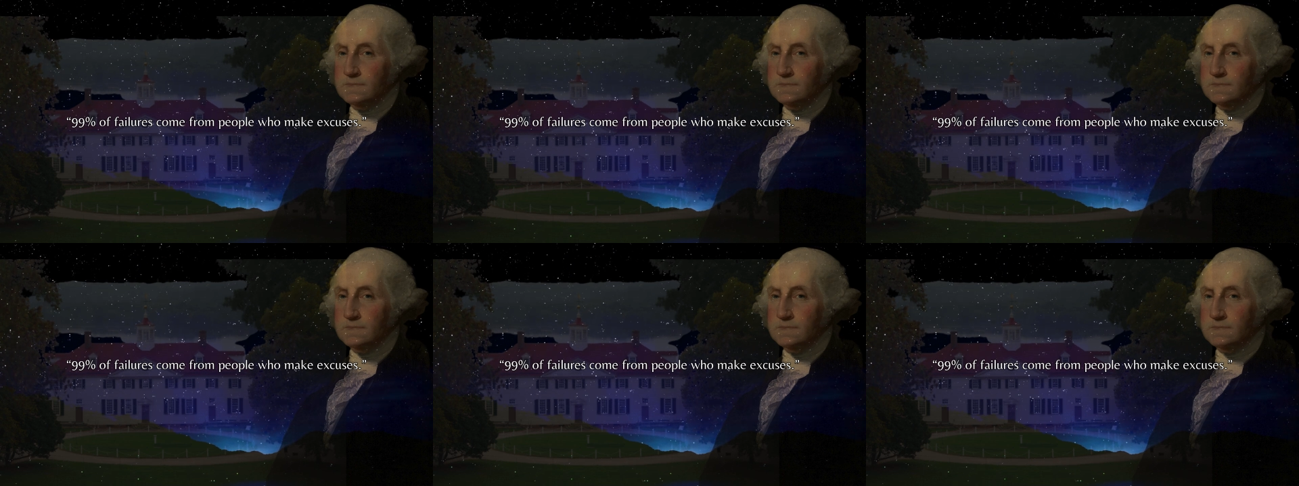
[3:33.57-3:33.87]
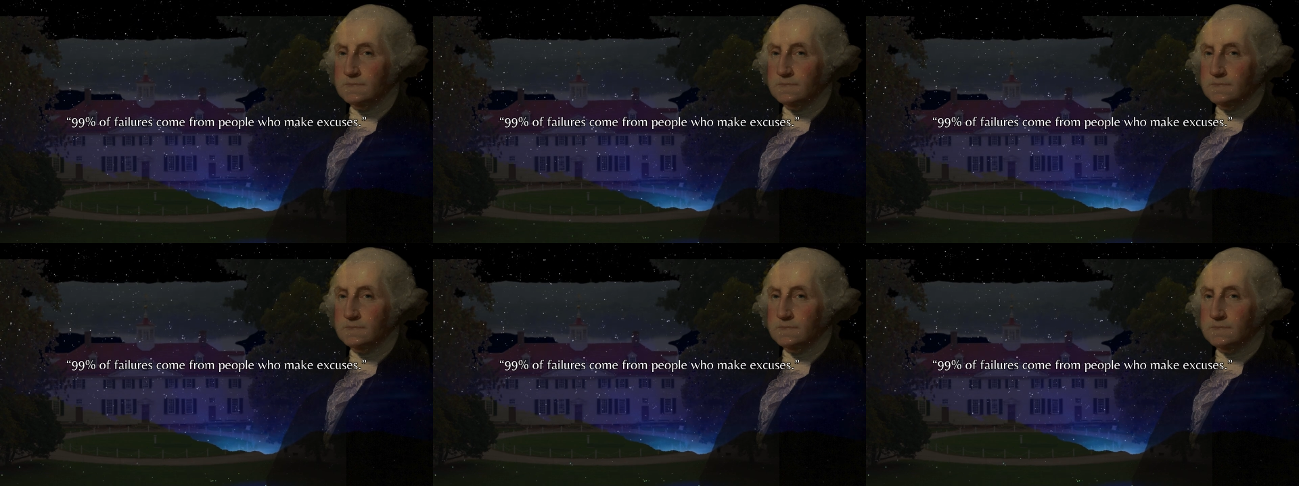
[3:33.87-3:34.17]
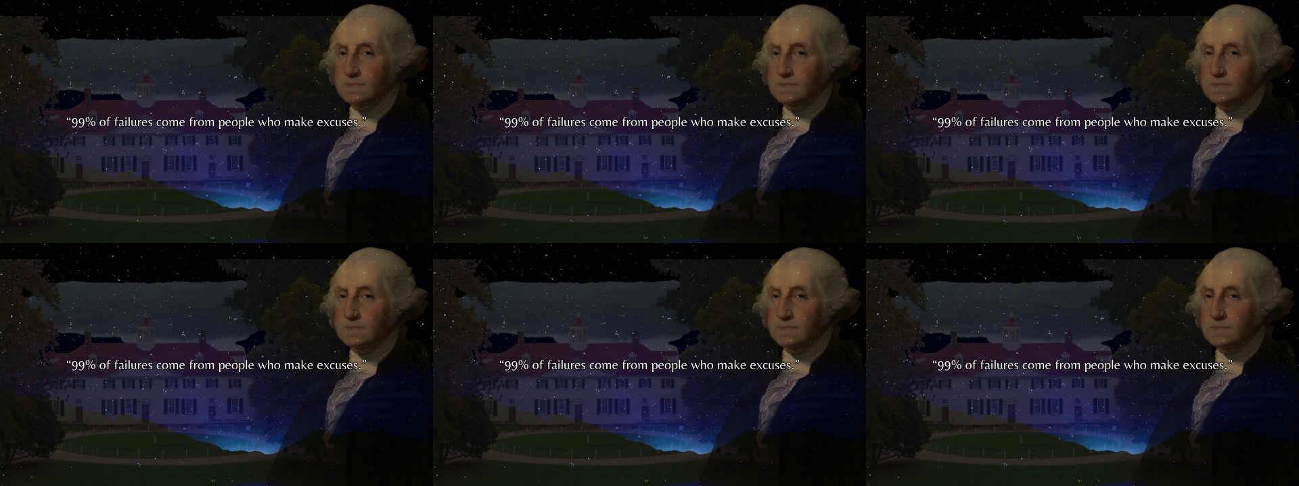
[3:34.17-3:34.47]

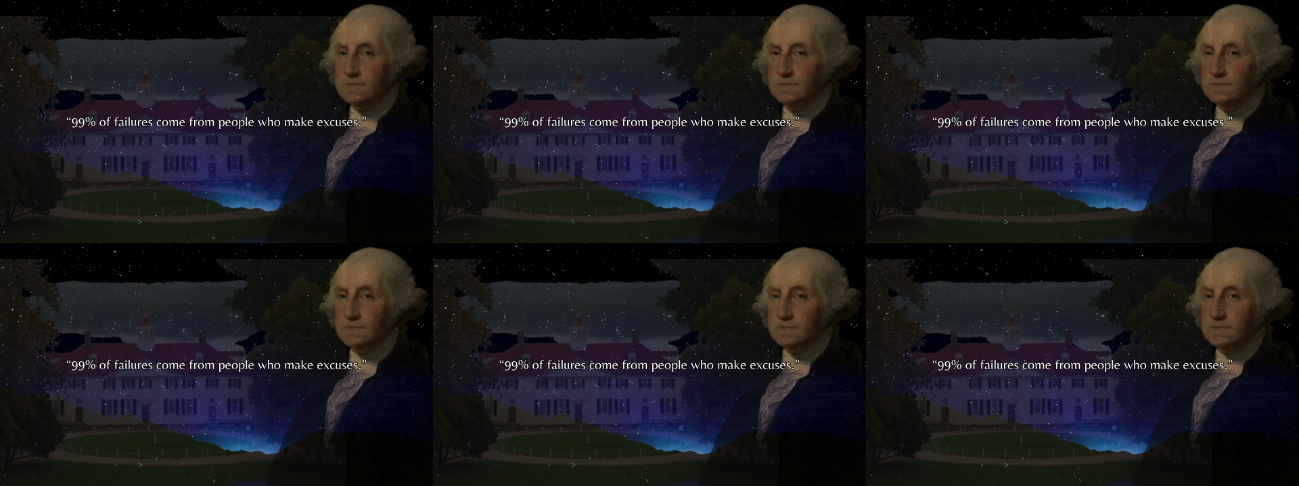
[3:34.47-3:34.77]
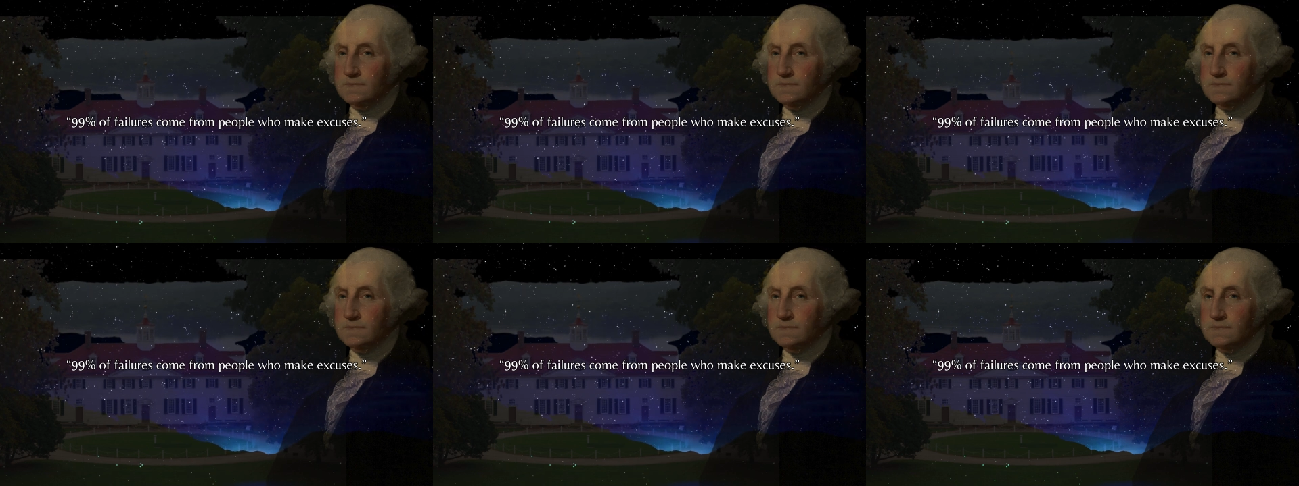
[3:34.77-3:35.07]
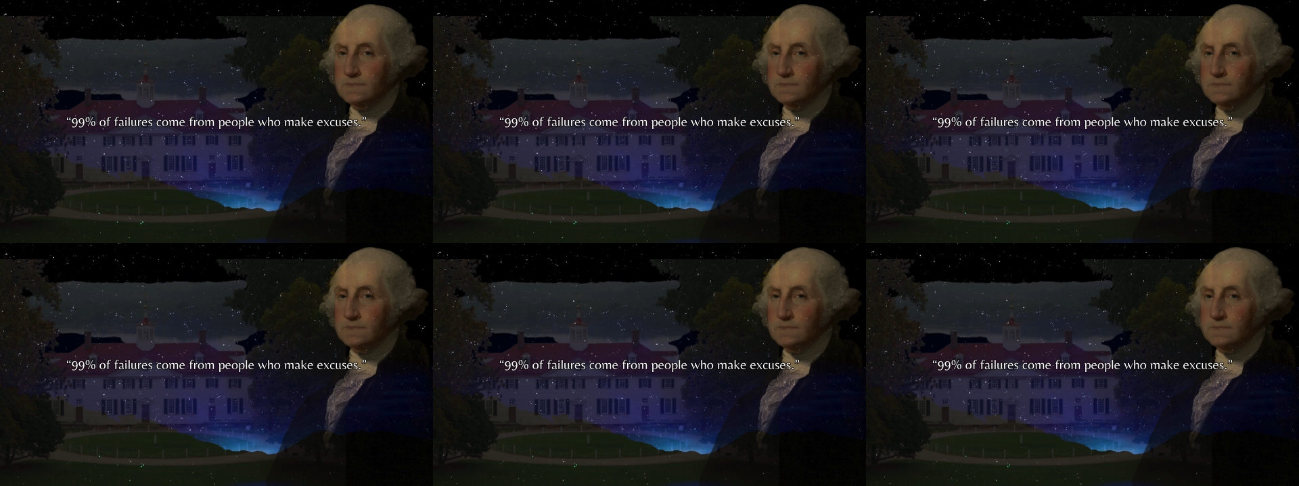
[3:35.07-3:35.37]

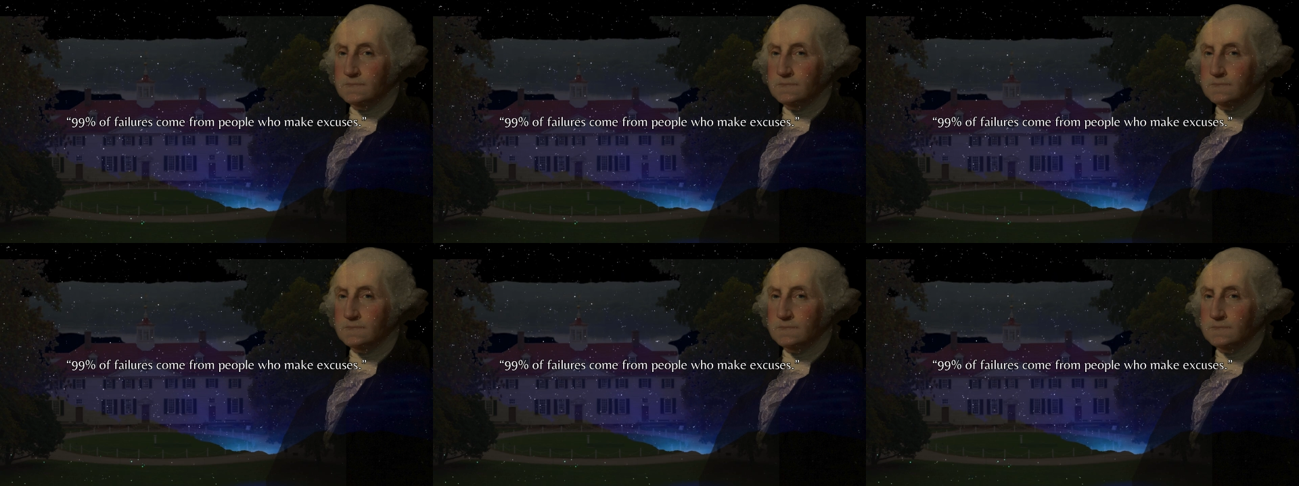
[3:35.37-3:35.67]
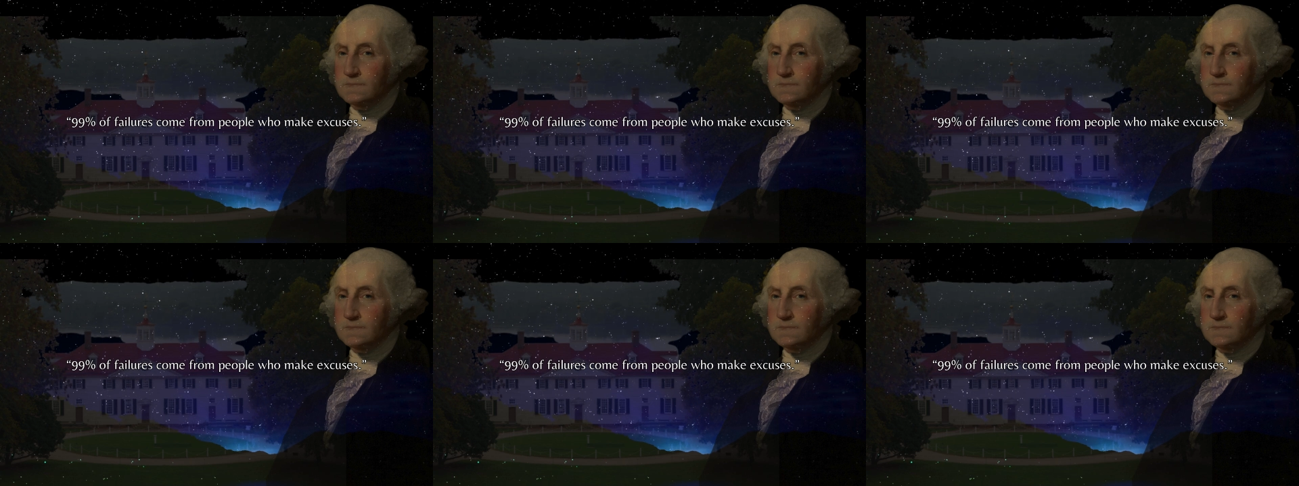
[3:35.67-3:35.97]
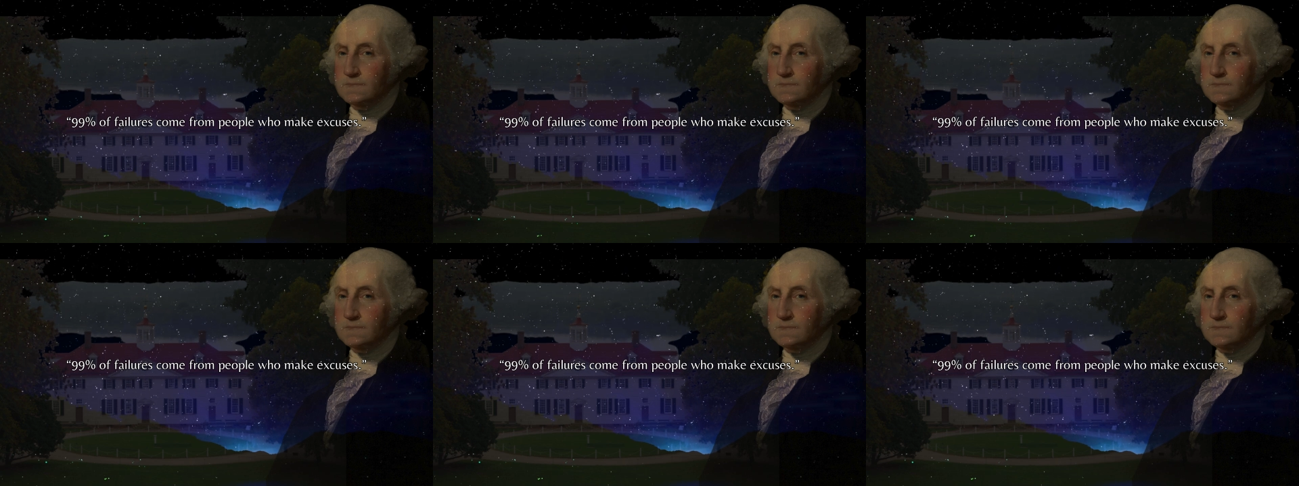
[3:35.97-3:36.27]

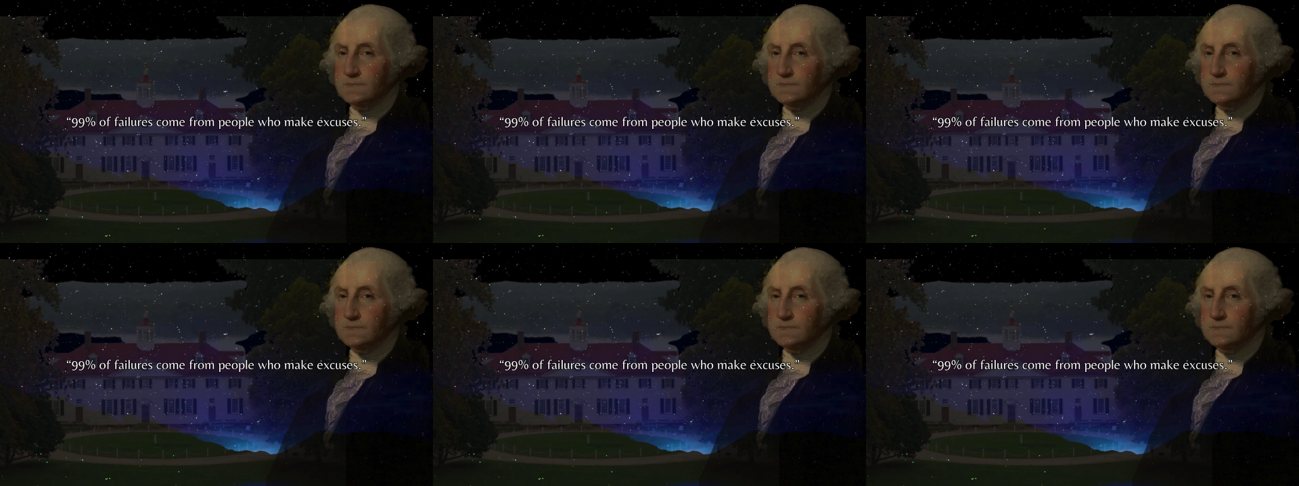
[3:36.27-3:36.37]
[no speech]